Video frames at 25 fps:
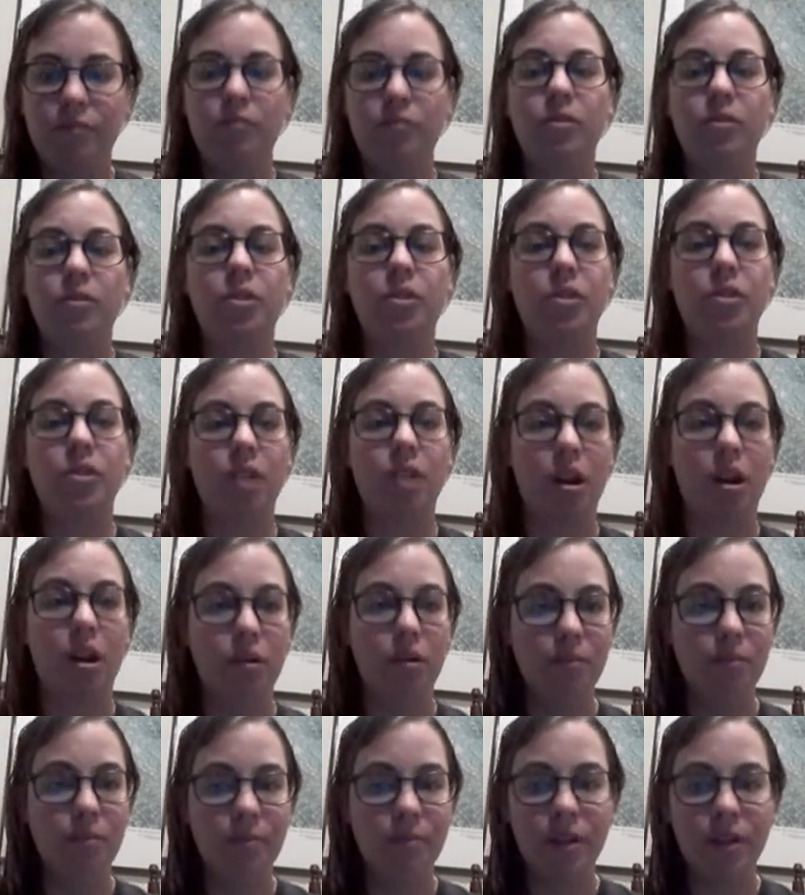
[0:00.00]

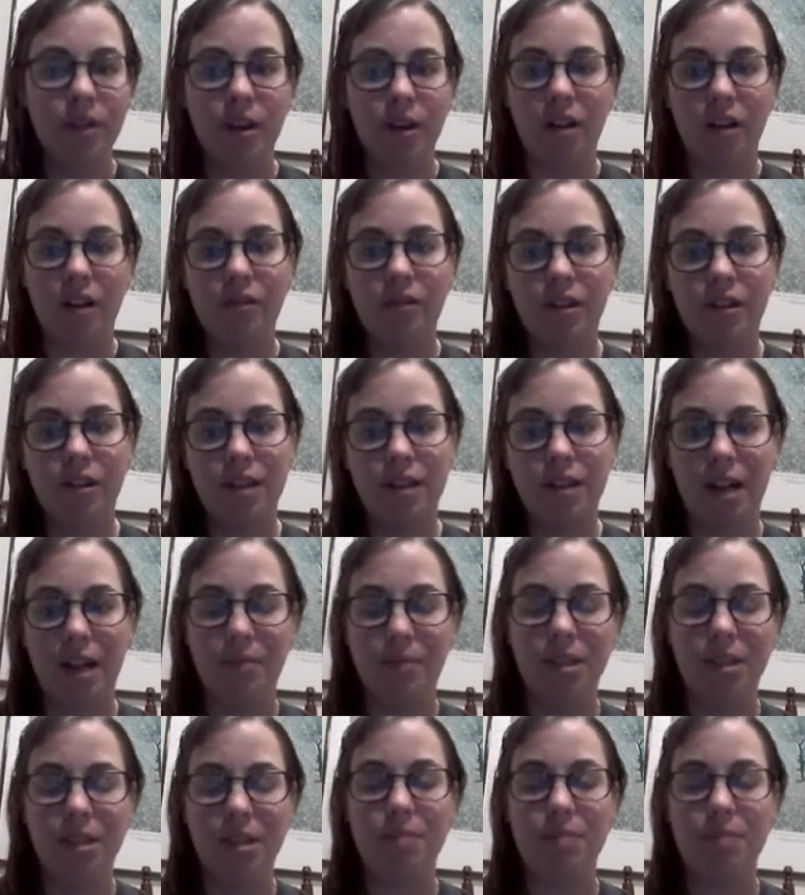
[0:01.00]
So, over time,
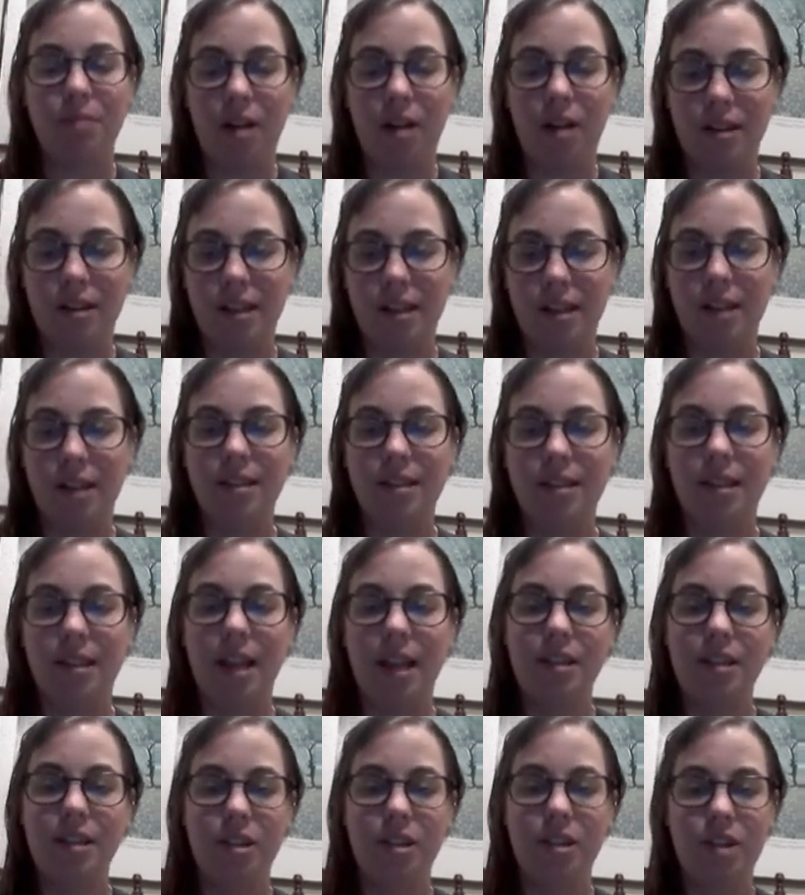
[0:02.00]
this process
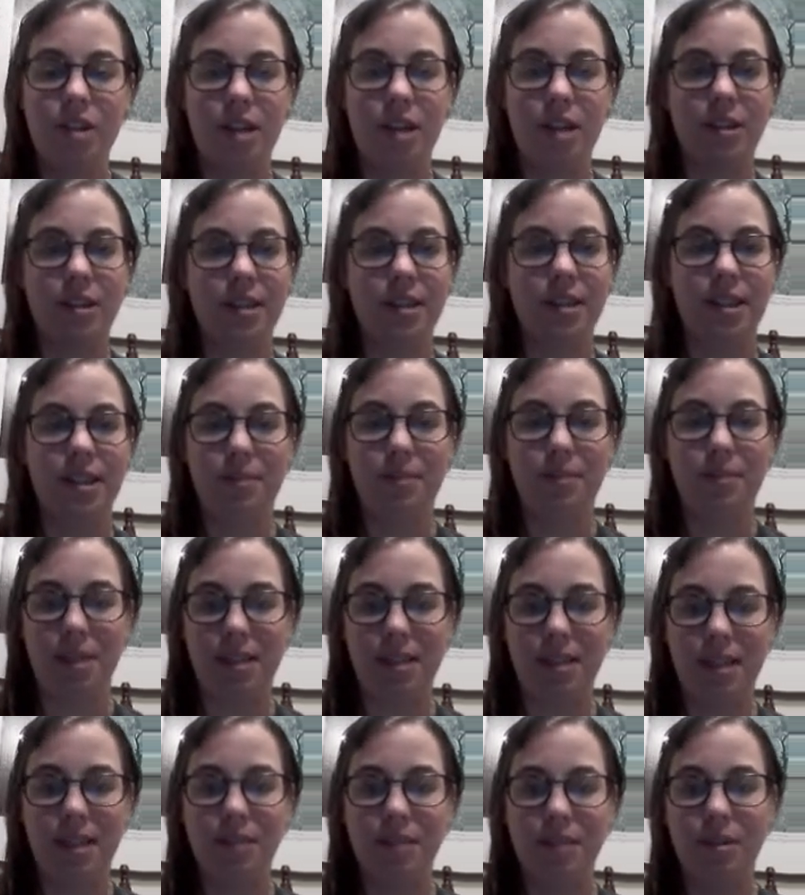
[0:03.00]
led to changes in
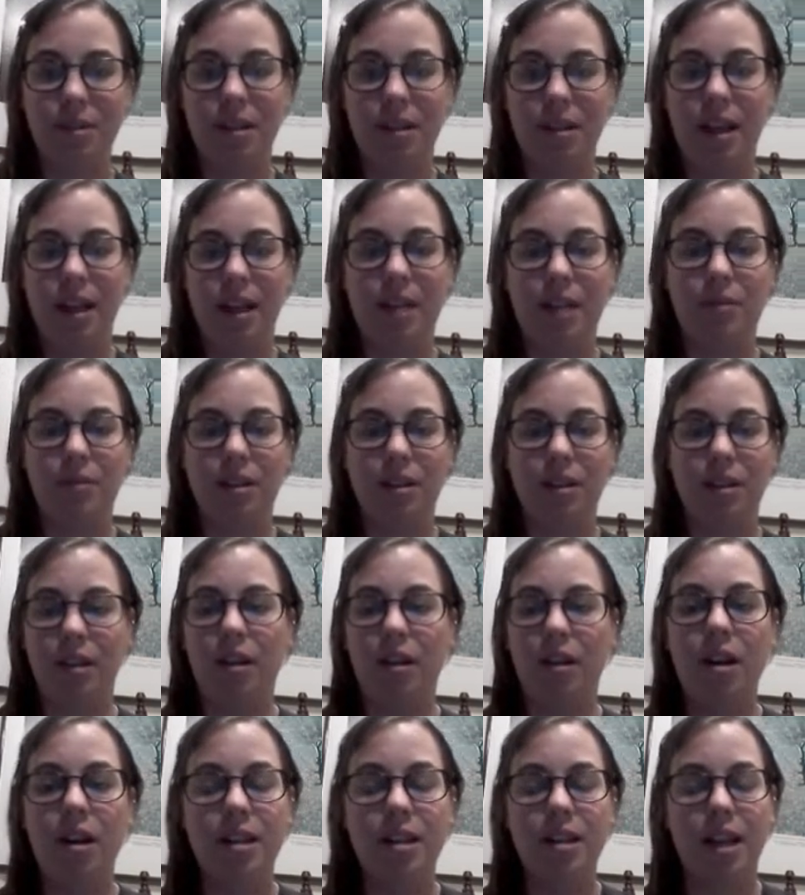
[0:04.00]
species, with the
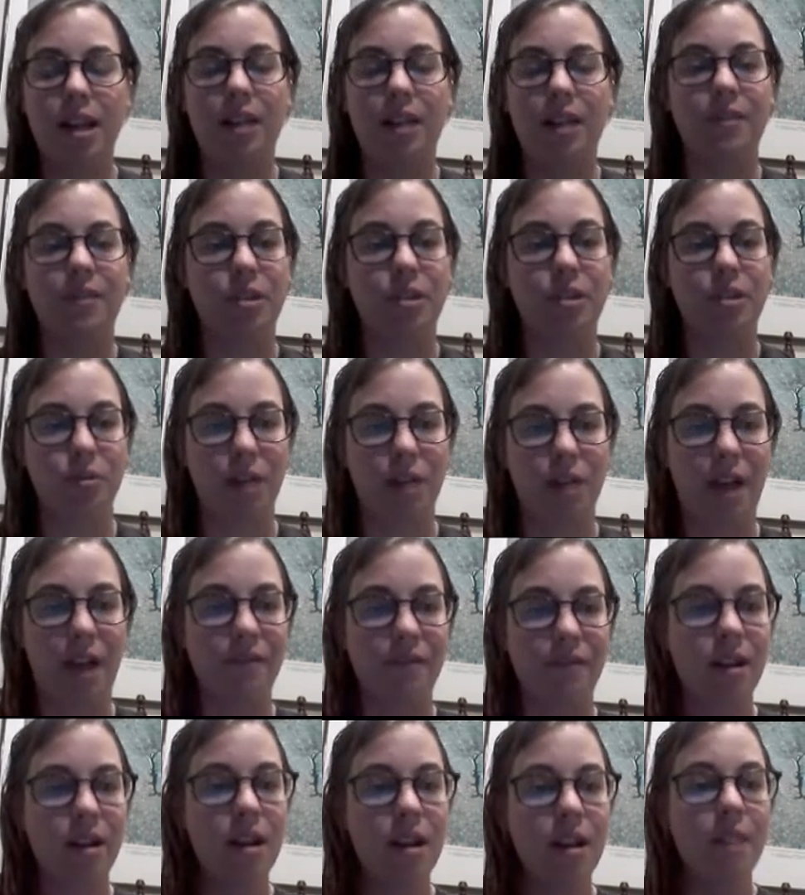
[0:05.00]
long neck of a giraffe.
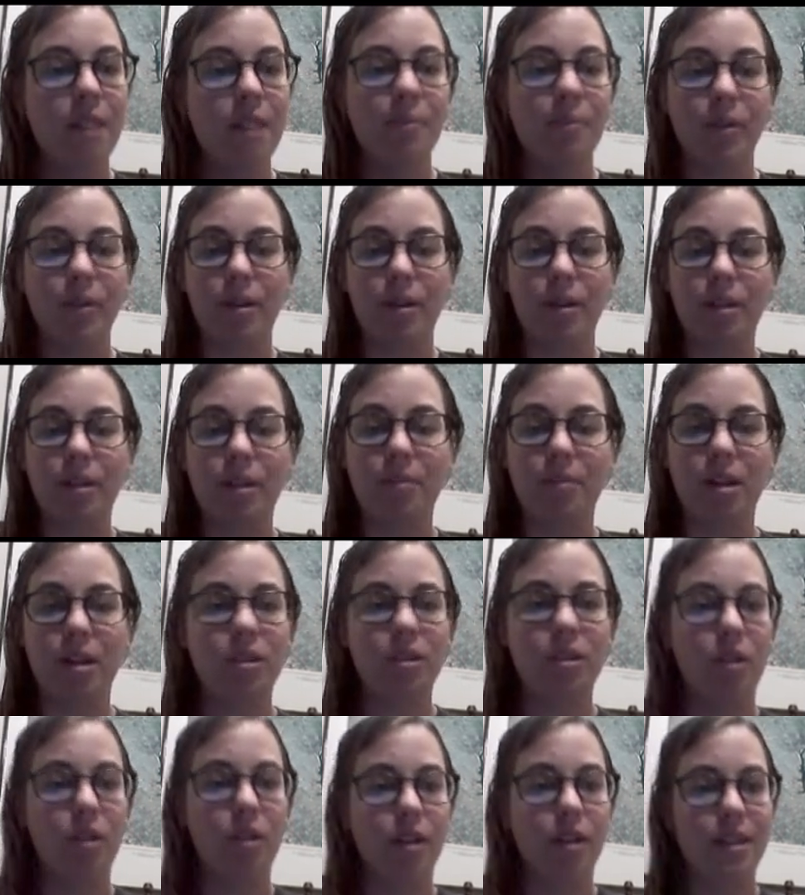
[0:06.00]
What Lamarck
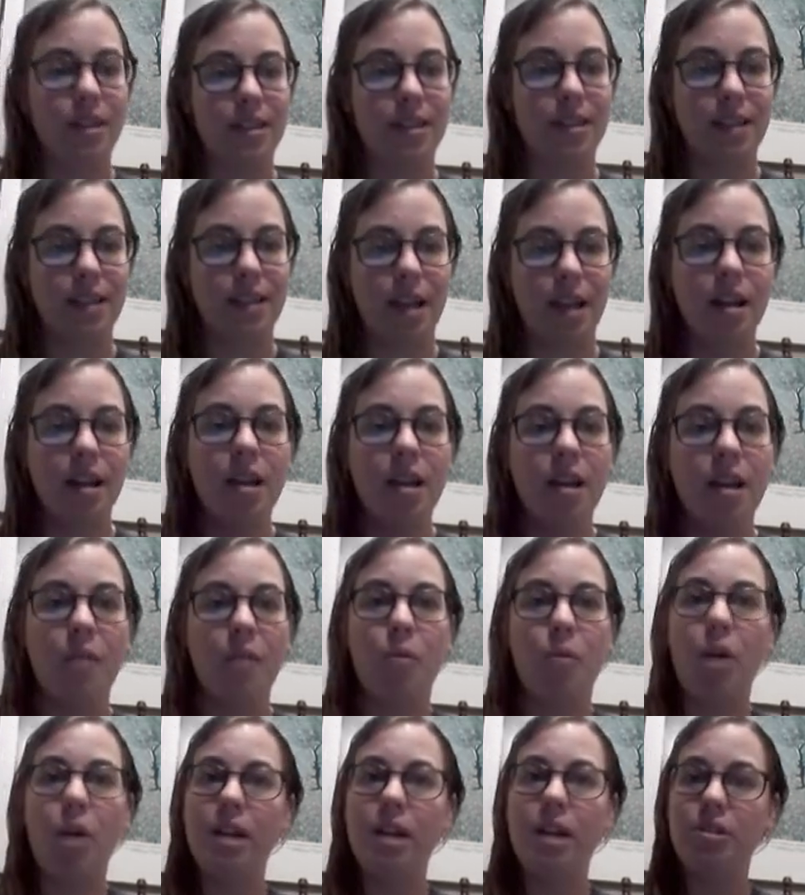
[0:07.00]
told us is that
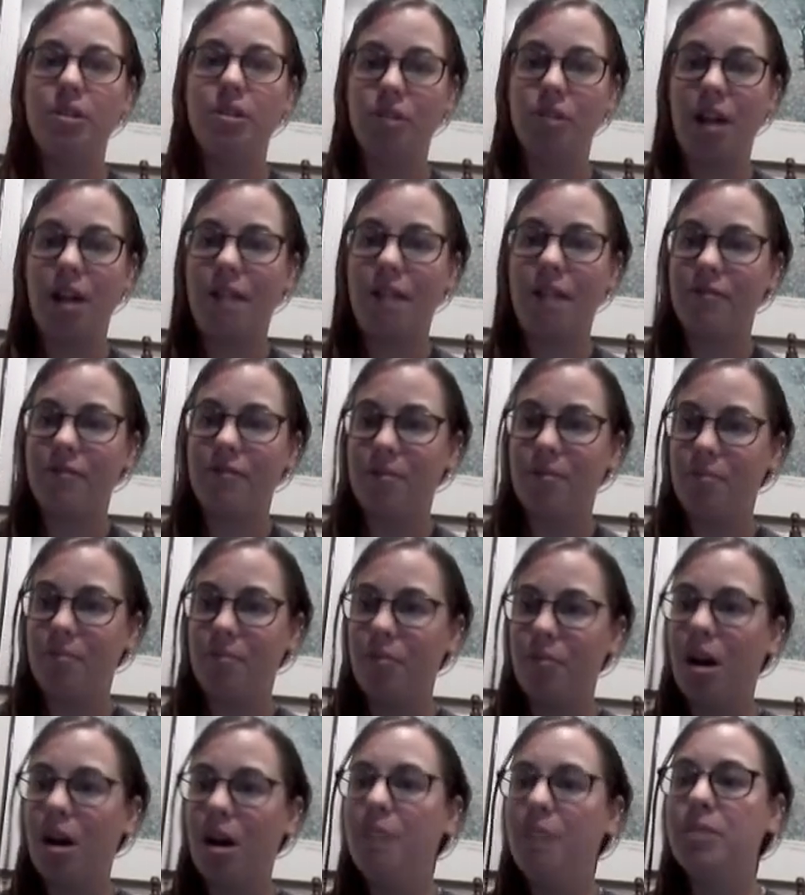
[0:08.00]
one giraffe,
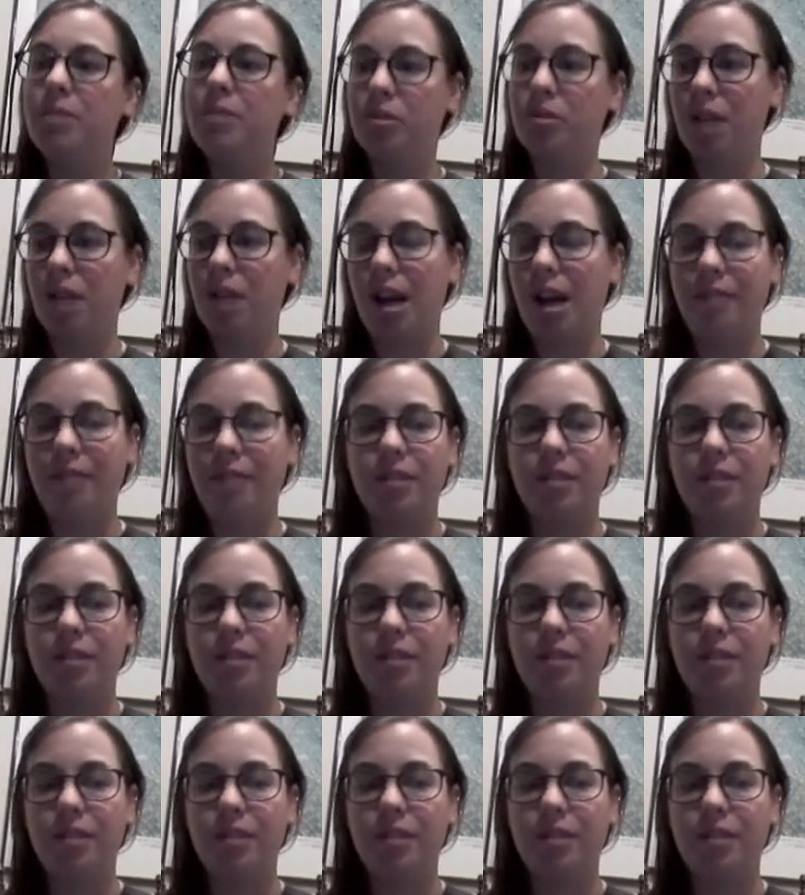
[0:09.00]
mom giraffe,